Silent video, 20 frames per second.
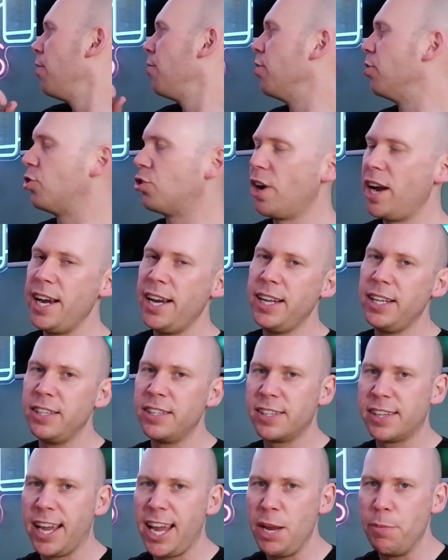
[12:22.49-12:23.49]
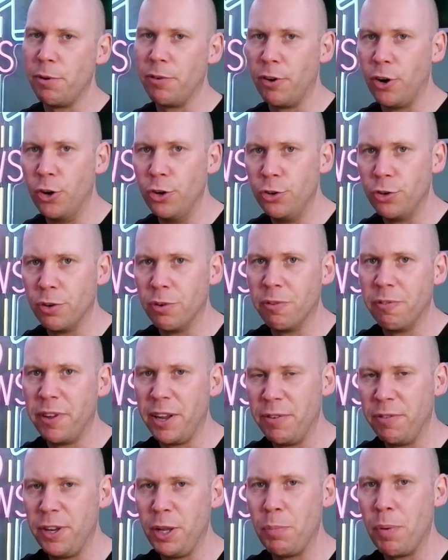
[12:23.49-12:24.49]
The trading scheme of
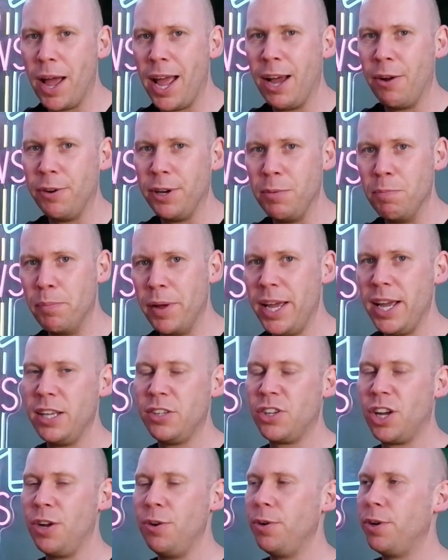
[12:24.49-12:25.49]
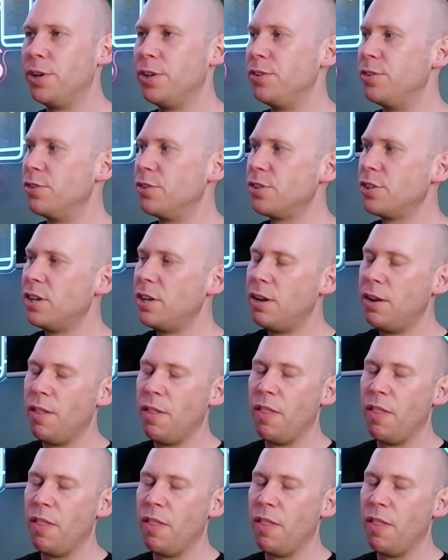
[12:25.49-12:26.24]
£150 in beer tokens,